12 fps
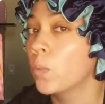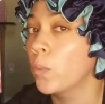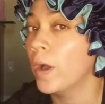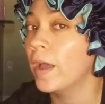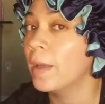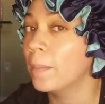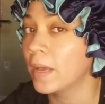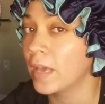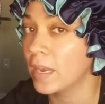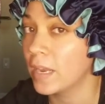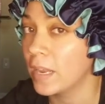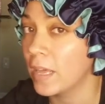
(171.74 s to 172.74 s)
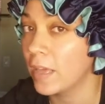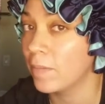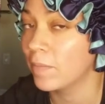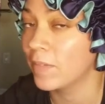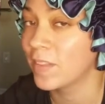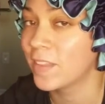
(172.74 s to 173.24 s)
What am I gonna
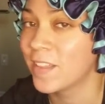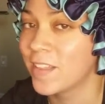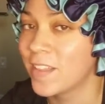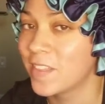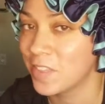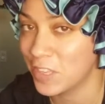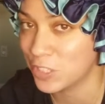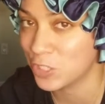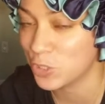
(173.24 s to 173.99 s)
name this